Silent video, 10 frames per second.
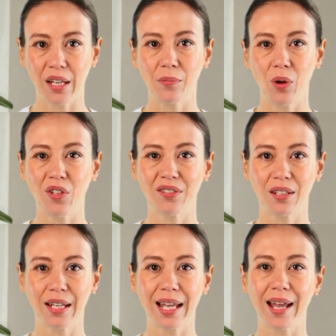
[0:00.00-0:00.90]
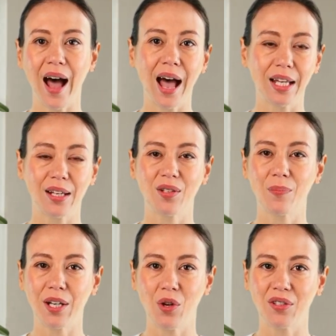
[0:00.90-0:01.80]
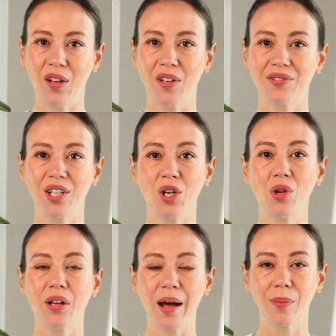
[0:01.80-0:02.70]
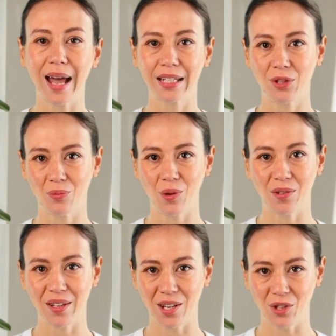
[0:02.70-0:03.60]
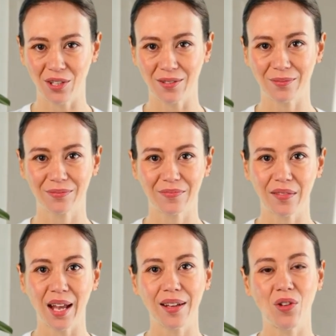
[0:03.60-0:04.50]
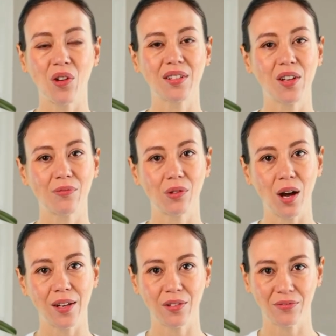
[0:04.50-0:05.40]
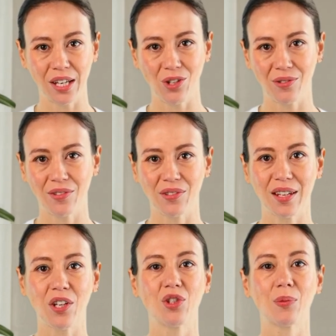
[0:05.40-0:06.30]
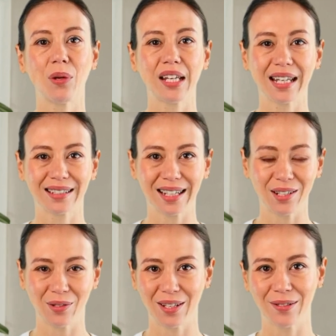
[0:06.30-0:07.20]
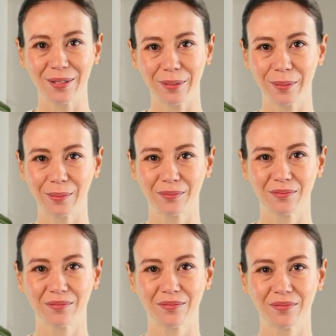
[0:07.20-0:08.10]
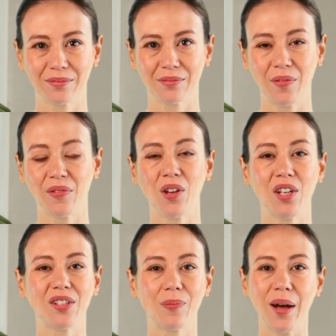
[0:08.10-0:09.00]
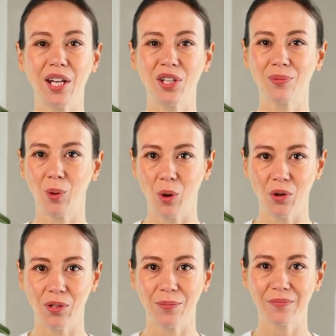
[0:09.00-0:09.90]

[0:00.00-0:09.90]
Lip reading: Personally, I use Microsoft's NuGet Package Rules engine. There are several other features that should be considered. First, a patient portal.